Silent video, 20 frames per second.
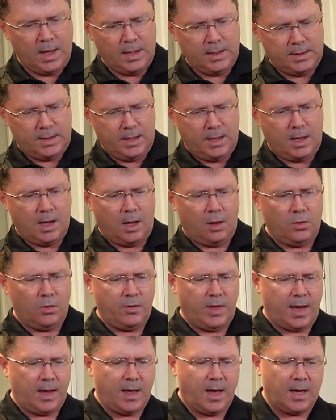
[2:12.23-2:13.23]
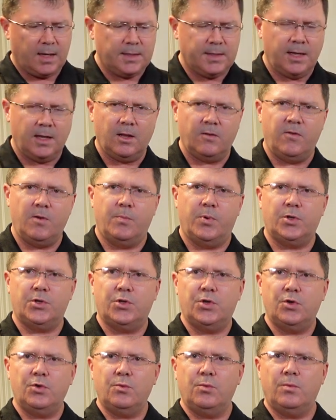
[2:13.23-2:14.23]
See the color of that cocktail? If you put
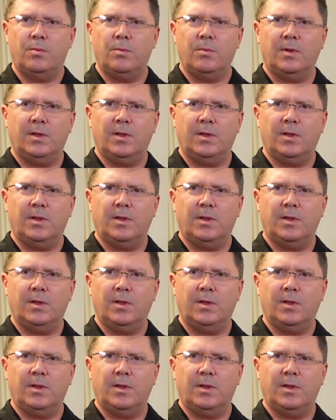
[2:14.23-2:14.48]
too